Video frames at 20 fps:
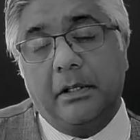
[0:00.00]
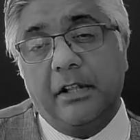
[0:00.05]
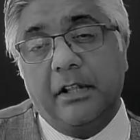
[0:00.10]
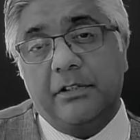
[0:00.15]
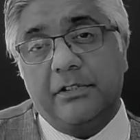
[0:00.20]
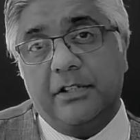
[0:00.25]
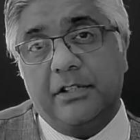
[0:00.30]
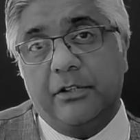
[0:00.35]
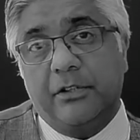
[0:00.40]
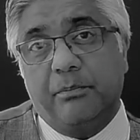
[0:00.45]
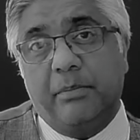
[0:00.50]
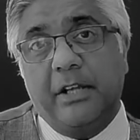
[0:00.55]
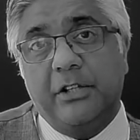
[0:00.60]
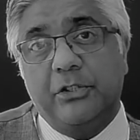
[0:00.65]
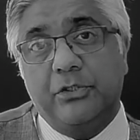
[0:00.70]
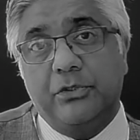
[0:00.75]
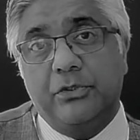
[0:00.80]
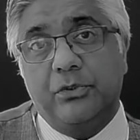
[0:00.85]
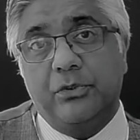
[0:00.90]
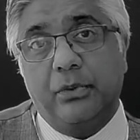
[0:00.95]
Another set of
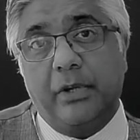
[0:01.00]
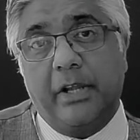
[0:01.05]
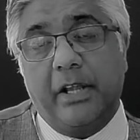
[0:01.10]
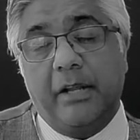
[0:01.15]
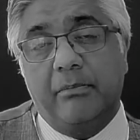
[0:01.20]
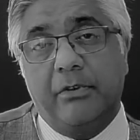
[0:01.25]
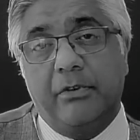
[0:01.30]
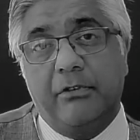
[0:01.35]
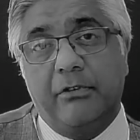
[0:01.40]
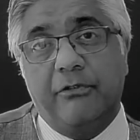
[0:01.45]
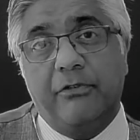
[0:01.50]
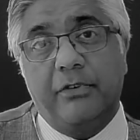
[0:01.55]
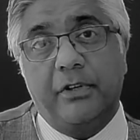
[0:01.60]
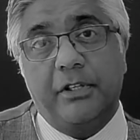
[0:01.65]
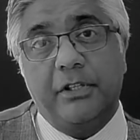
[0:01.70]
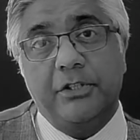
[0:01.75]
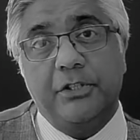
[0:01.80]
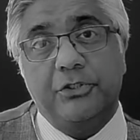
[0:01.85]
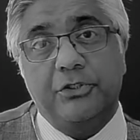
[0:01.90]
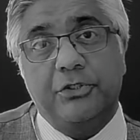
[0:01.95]
patients who can be
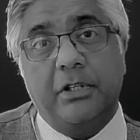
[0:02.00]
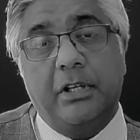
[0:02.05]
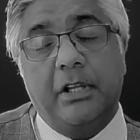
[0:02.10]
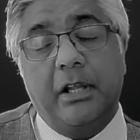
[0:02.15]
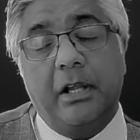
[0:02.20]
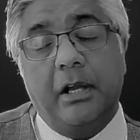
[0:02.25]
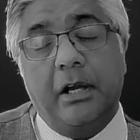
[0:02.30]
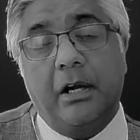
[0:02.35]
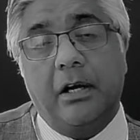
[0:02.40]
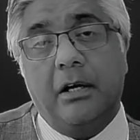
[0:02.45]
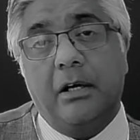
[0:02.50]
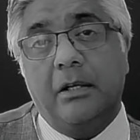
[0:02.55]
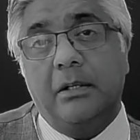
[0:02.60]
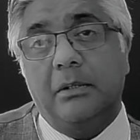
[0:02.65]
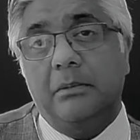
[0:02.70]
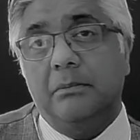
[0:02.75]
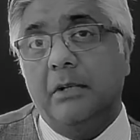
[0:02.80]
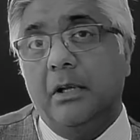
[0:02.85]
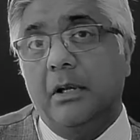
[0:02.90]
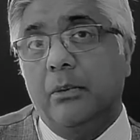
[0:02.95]
referred urgently
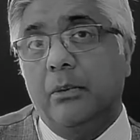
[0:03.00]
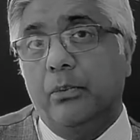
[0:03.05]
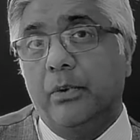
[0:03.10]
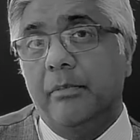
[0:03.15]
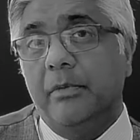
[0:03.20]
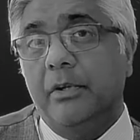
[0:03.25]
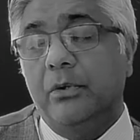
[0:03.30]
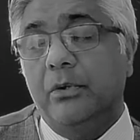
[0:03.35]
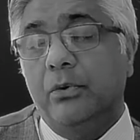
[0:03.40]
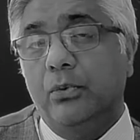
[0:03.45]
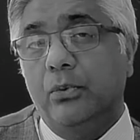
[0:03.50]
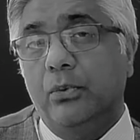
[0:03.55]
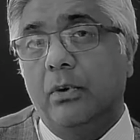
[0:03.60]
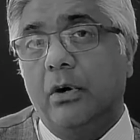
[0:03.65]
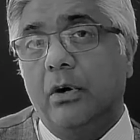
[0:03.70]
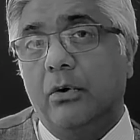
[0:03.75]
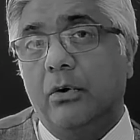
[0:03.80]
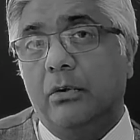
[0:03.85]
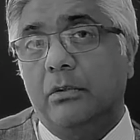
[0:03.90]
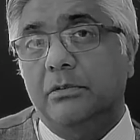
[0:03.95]
are women
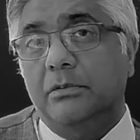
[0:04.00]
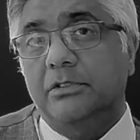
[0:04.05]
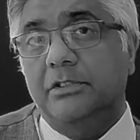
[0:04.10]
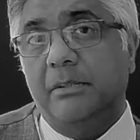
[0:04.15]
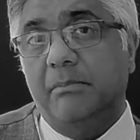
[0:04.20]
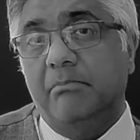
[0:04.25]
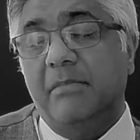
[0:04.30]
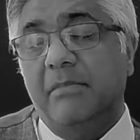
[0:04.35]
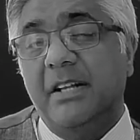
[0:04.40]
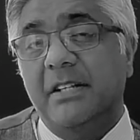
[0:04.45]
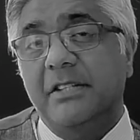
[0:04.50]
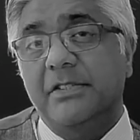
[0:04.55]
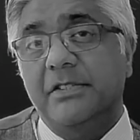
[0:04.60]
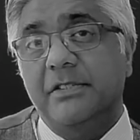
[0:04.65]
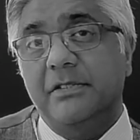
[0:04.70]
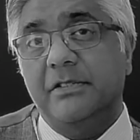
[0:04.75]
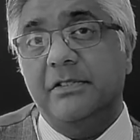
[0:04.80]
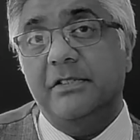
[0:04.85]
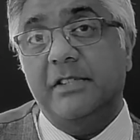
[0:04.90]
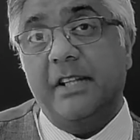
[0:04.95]
who are on some
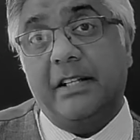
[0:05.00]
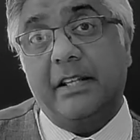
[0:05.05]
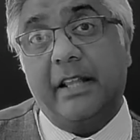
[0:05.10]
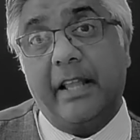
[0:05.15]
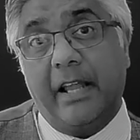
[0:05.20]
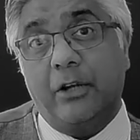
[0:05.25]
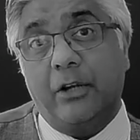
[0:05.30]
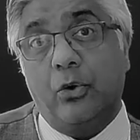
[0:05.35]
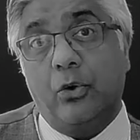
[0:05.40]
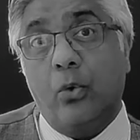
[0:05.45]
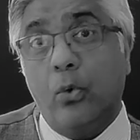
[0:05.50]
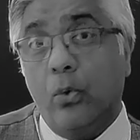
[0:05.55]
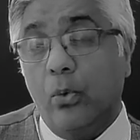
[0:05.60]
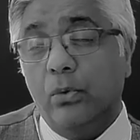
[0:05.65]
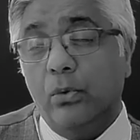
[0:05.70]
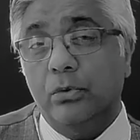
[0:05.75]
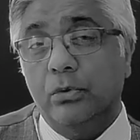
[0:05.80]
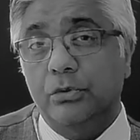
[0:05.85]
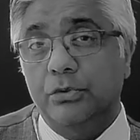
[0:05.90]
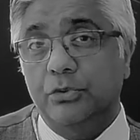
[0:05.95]
medicines that can
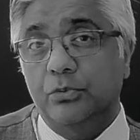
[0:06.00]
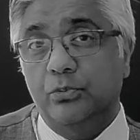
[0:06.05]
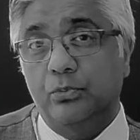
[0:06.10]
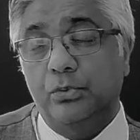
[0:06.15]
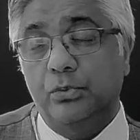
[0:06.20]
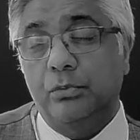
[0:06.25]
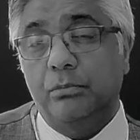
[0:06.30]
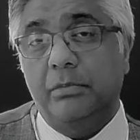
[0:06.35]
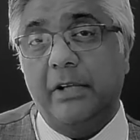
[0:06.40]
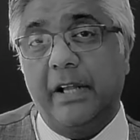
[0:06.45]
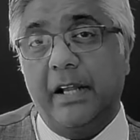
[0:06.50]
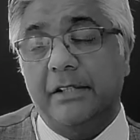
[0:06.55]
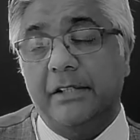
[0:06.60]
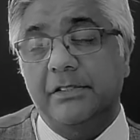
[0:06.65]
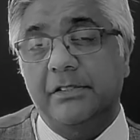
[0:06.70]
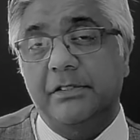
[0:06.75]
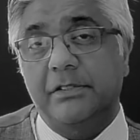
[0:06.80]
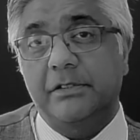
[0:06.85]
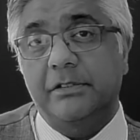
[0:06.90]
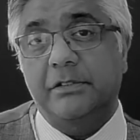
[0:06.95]
cause womb
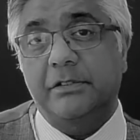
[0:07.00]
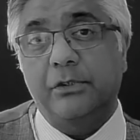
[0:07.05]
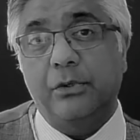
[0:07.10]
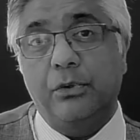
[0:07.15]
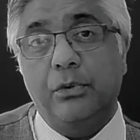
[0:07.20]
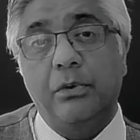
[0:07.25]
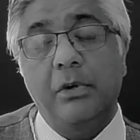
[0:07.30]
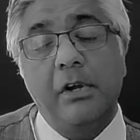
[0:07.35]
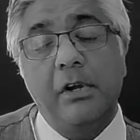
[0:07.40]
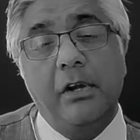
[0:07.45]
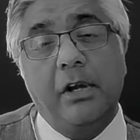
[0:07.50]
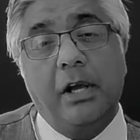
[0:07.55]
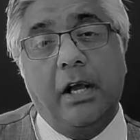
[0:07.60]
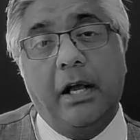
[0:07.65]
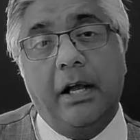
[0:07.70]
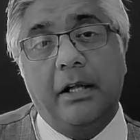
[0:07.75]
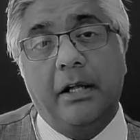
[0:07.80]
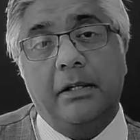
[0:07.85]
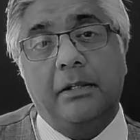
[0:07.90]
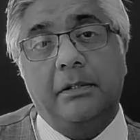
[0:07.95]
cancers. So
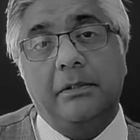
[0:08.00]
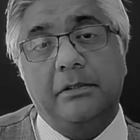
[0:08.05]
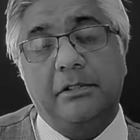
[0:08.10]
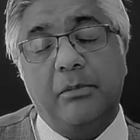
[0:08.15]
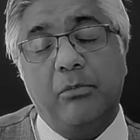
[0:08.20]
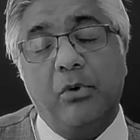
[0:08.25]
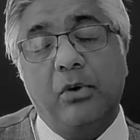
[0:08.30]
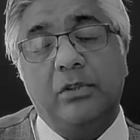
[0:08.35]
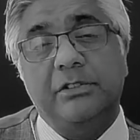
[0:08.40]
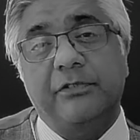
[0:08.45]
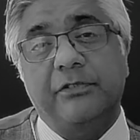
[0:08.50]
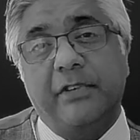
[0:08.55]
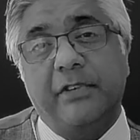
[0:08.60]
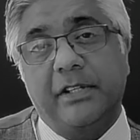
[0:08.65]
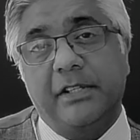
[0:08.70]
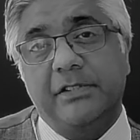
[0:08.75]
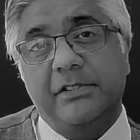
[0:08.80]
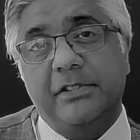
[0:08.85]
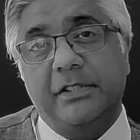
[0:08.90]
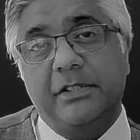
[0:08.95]

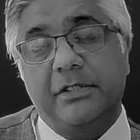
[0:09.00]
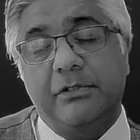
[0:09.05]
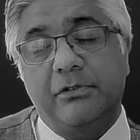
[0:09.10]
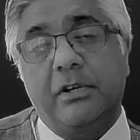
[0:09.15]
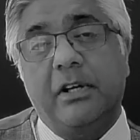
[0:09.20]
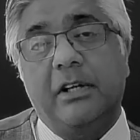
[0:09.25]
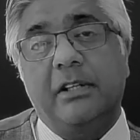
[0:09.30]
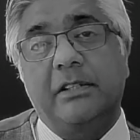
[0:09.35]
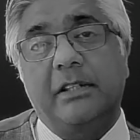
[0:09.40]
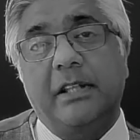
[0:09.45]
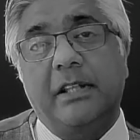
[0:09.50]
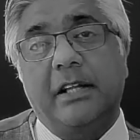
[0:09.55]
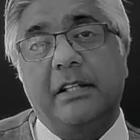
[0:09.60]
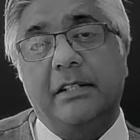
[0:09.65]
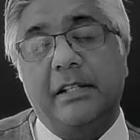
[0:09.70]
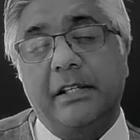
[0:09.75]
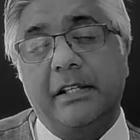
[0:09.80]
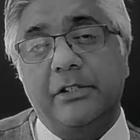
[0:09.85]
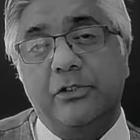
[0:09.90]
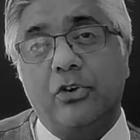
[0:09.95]
tamoxifen is a drug
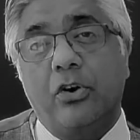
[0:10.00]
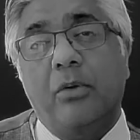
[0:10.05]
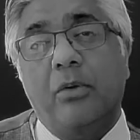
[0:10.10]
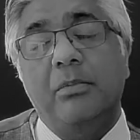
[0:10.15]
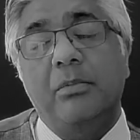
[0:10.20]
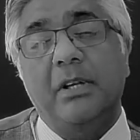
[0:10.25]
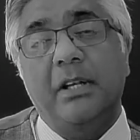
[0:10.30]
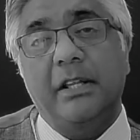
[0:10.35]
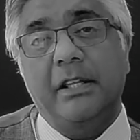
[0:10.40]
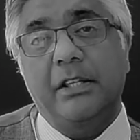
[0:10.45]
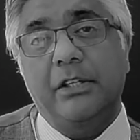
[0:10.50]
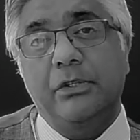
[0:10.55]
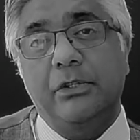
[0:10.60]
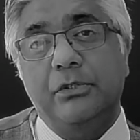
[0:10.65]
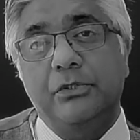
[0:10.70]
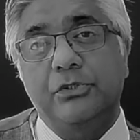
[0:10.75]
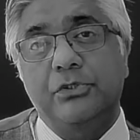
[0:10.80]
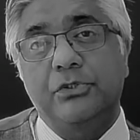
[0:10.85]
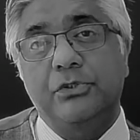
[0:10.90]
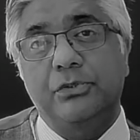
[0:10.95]
that is commonly
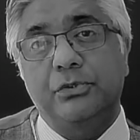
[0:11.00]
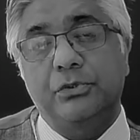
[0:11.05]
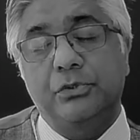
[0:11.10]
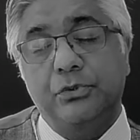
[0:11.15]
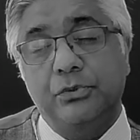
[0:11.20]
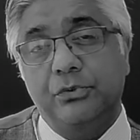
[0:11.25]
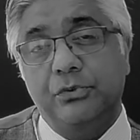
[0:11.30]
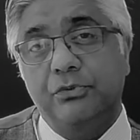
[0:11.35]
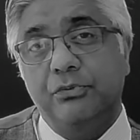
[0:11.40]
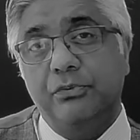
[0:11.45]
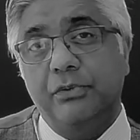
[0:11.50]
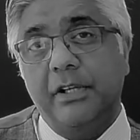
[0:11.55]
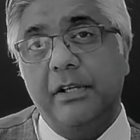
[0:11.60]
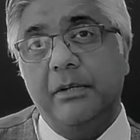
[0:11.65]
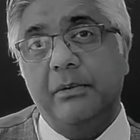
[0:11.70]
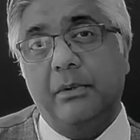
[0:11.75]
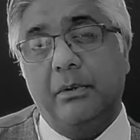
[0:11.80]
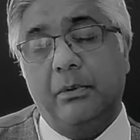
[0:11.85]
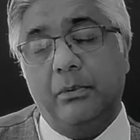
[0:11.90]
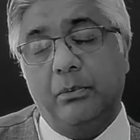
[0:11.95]
used to
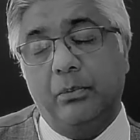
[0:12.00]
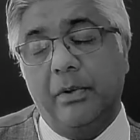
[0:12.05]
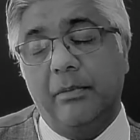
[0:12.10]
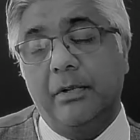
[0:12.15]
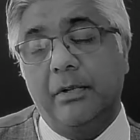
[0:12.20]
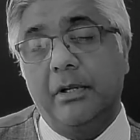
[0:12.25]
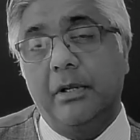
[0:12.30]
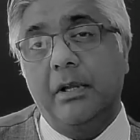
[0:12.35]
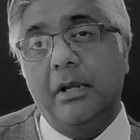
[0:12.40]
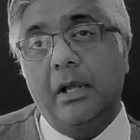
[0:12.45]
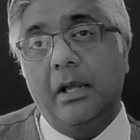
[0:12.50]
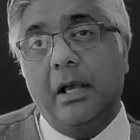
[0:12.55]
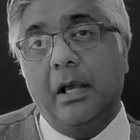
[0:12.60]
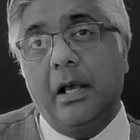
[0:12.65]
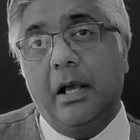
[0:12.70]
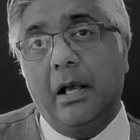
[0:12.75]
treat women